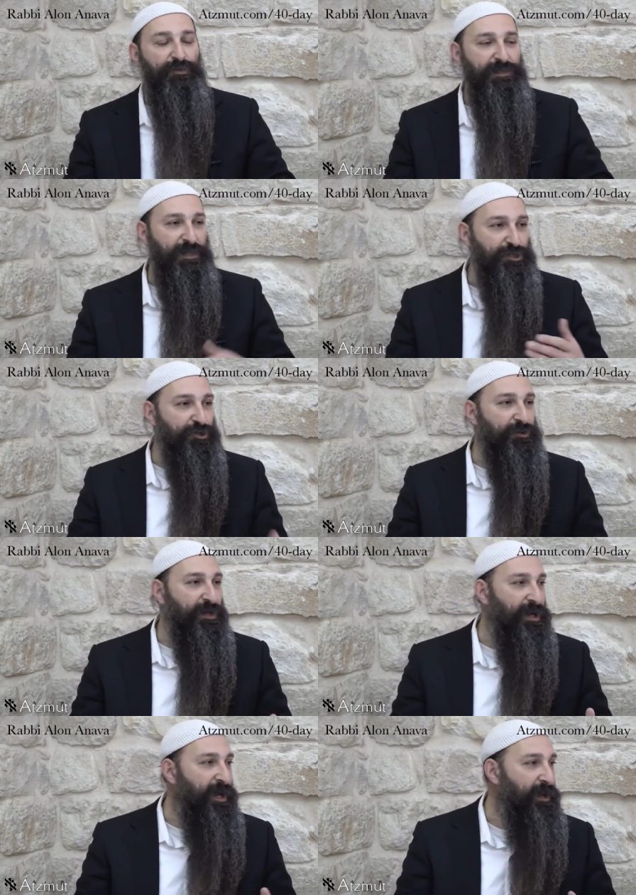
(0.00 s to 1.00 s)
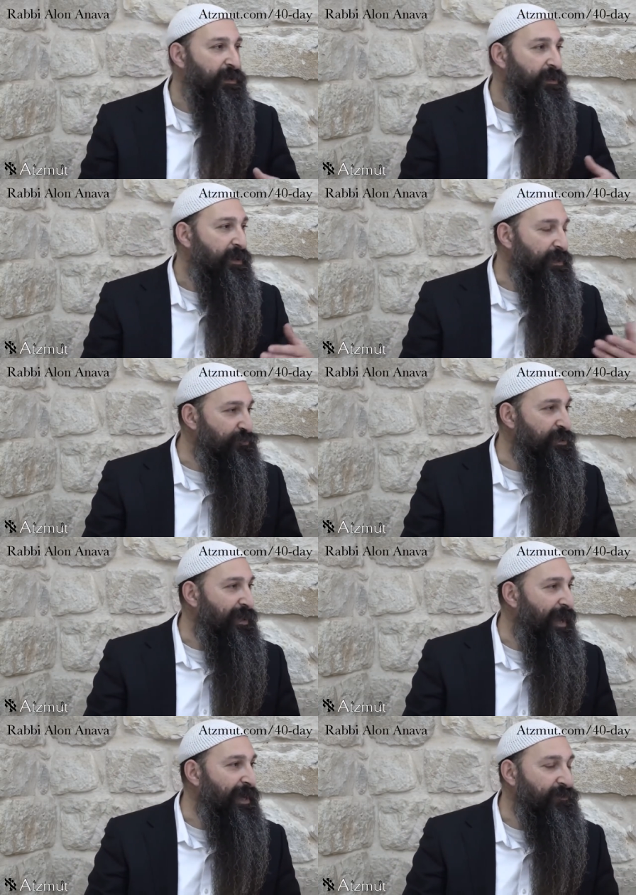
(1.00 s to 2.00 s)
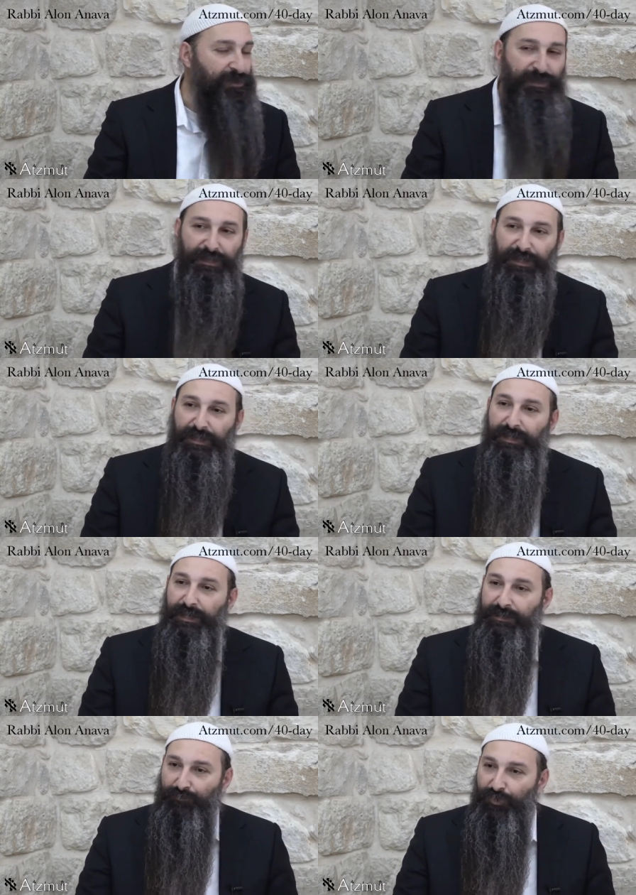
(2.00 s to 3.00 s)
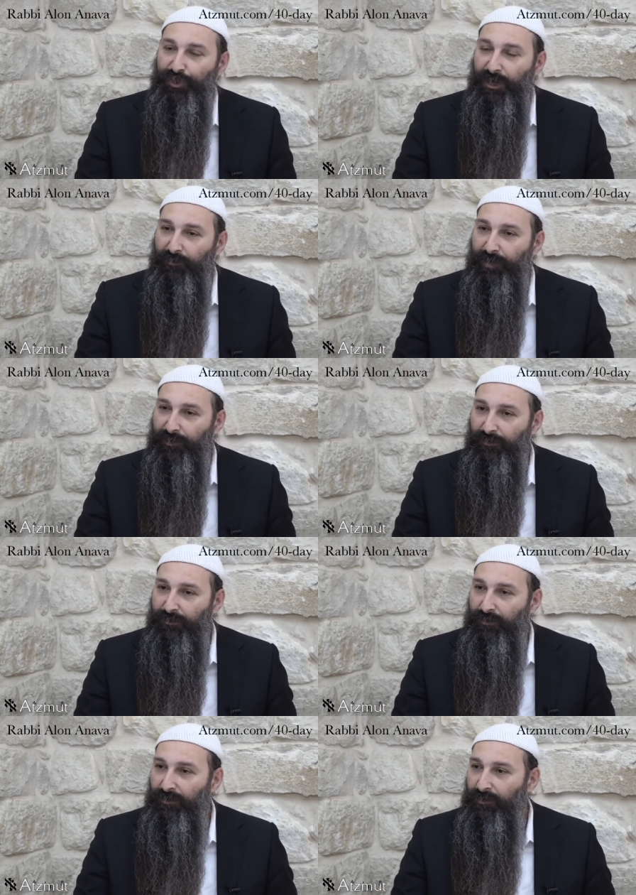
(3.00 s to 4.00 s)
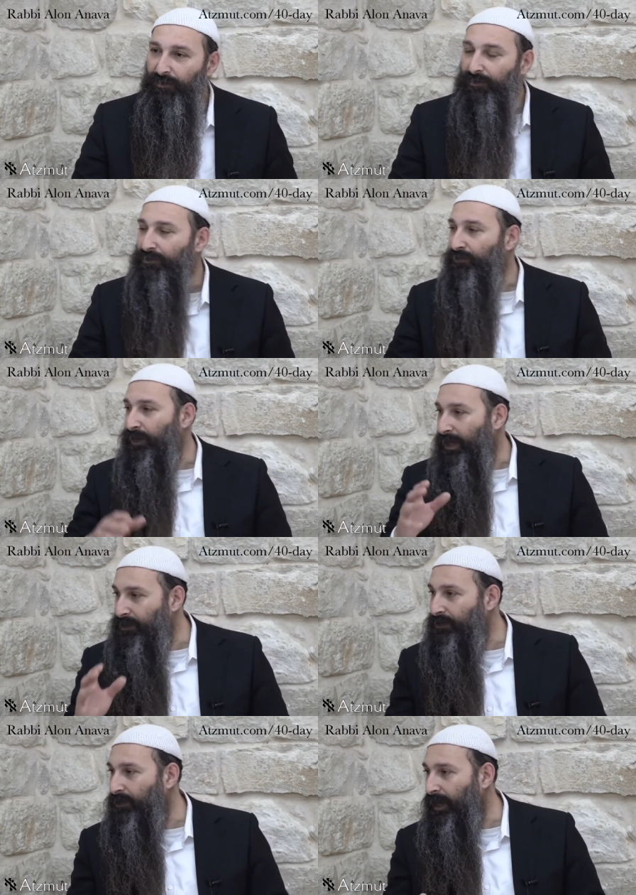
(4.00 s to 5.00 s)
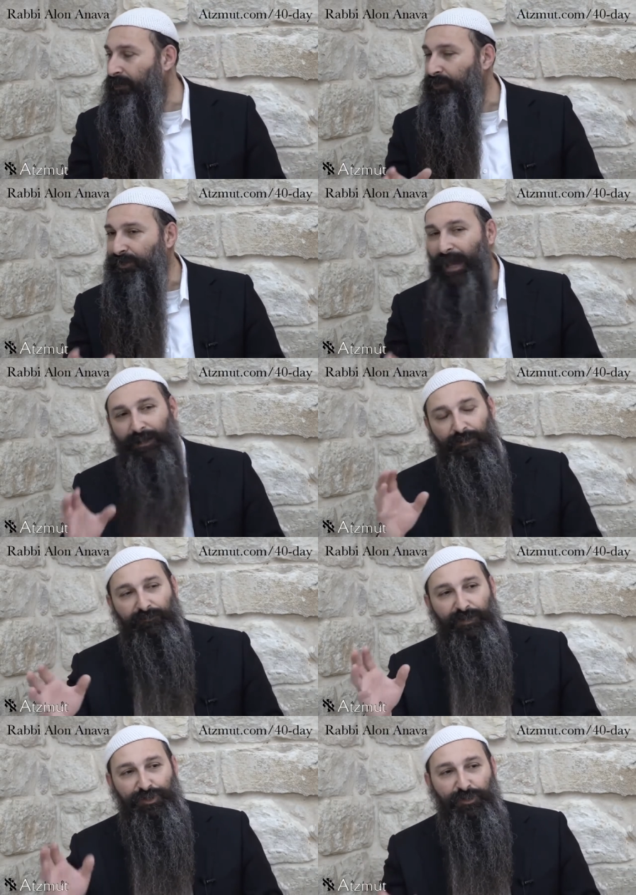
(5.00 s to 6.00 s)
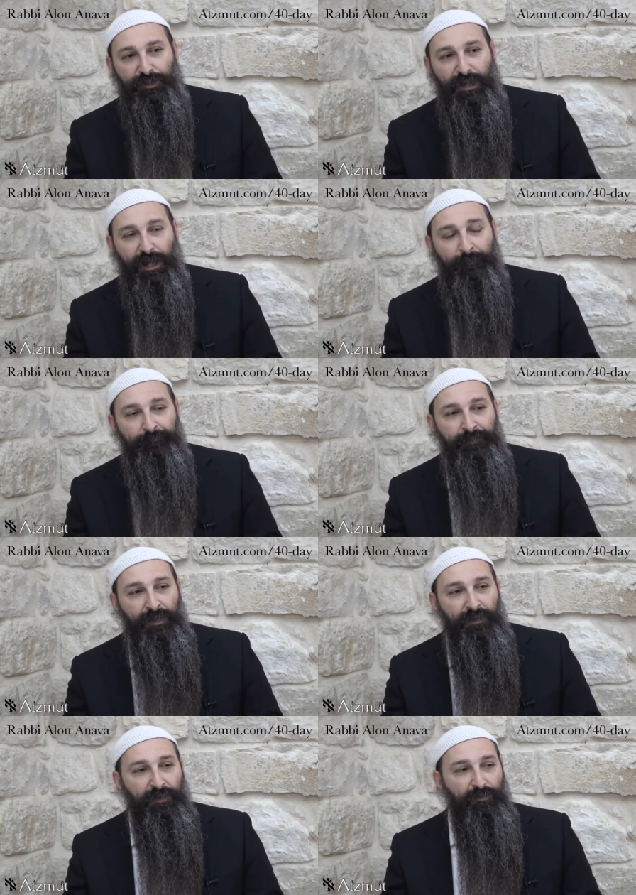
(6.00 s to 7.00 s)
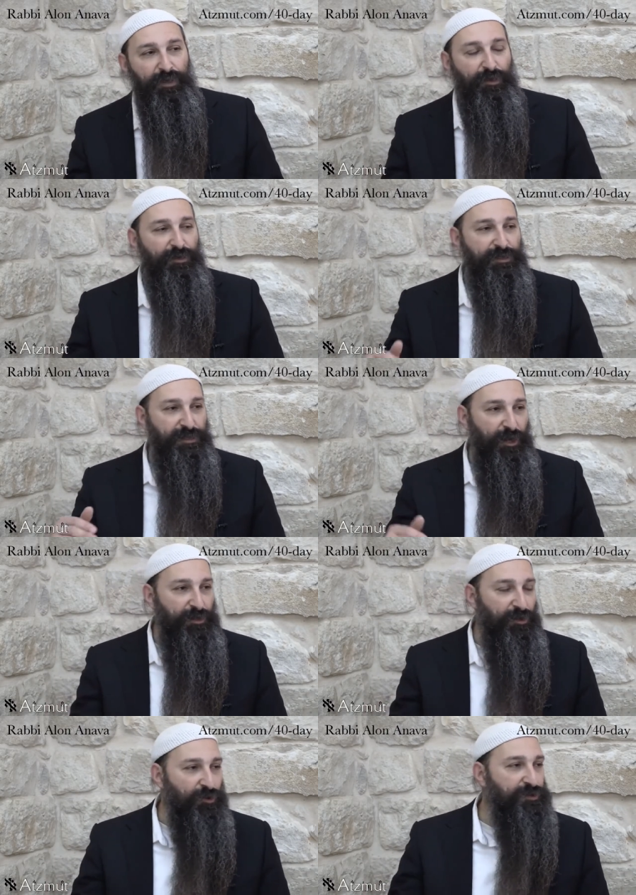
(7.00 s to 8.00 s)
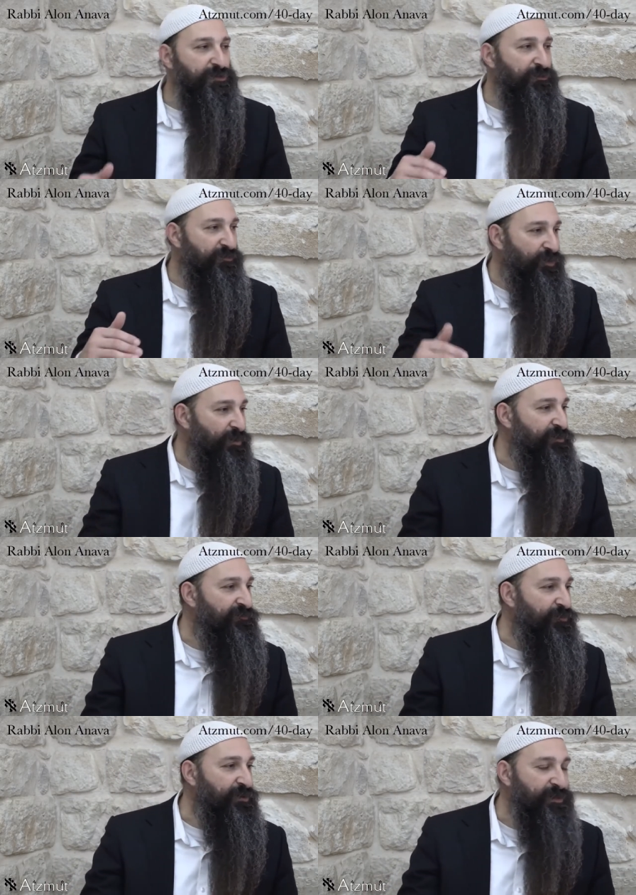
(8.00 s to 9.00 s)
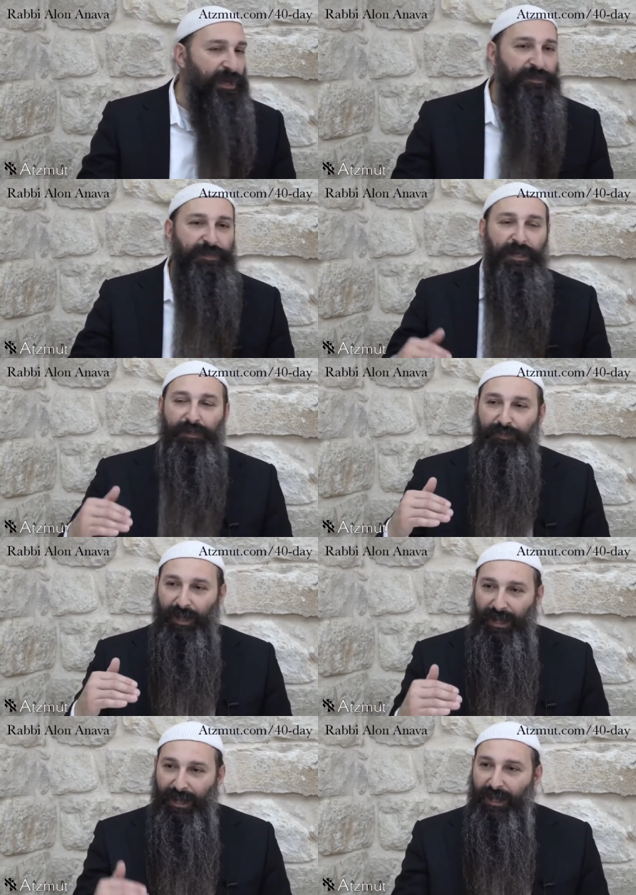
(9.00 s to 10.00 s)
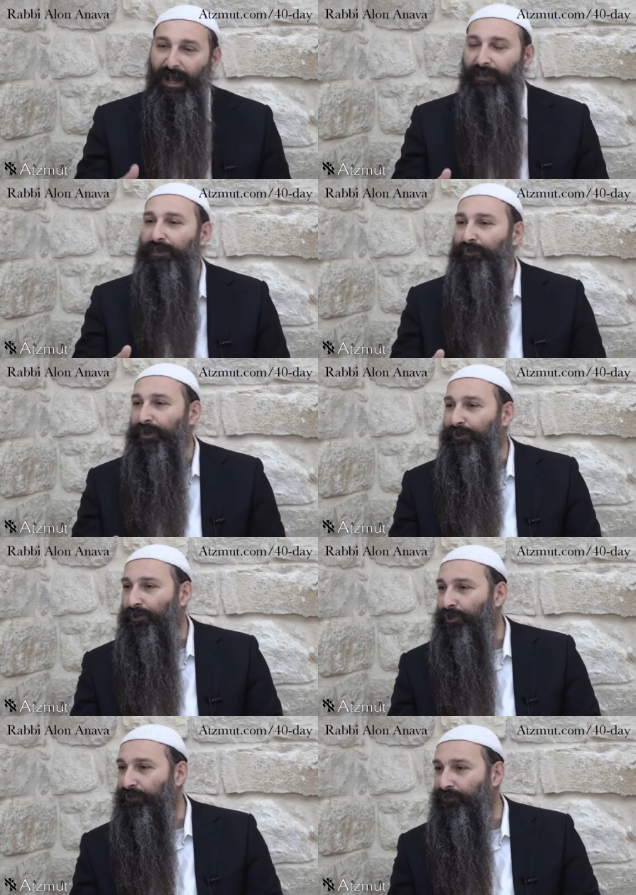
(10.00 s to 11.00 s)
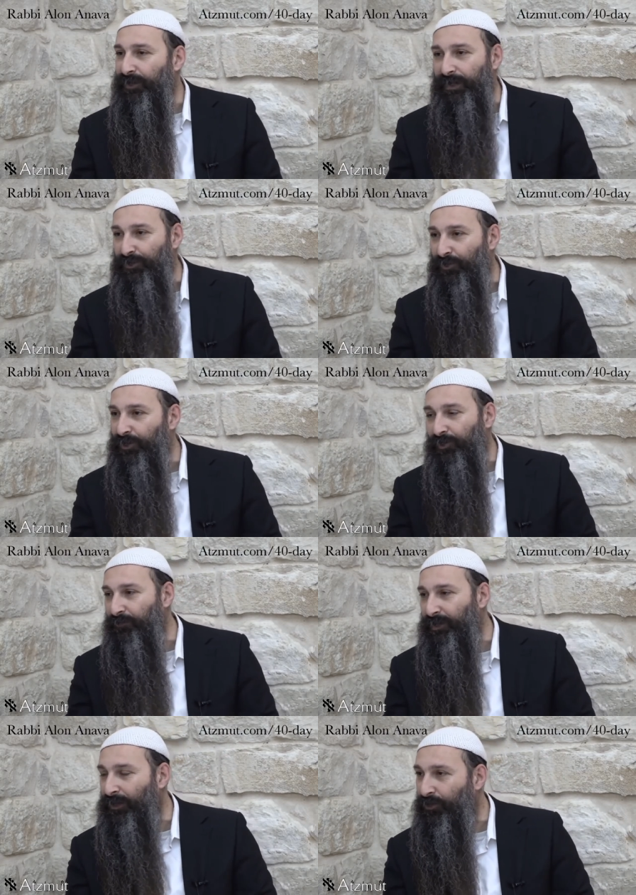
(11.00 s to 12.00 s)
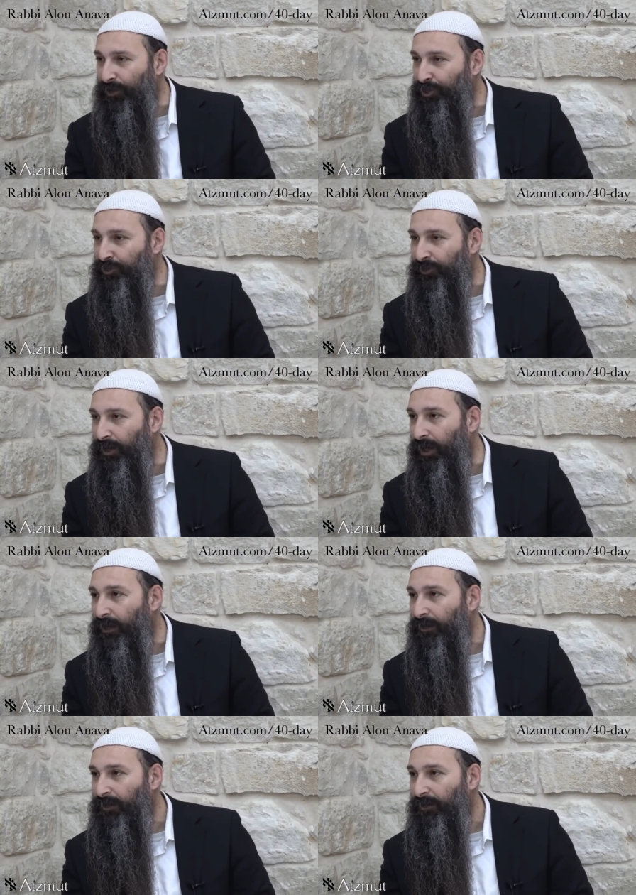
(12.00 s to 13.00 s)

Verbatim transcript: was the Lashon Hara and the lying that they did against Moshe Rabbeinu. So that's, again, the title of Lashon Hara. We're going to start also throughout the 40 days. The halacha that we're going to learn every day is only going to be Hilchot Lashon Hara.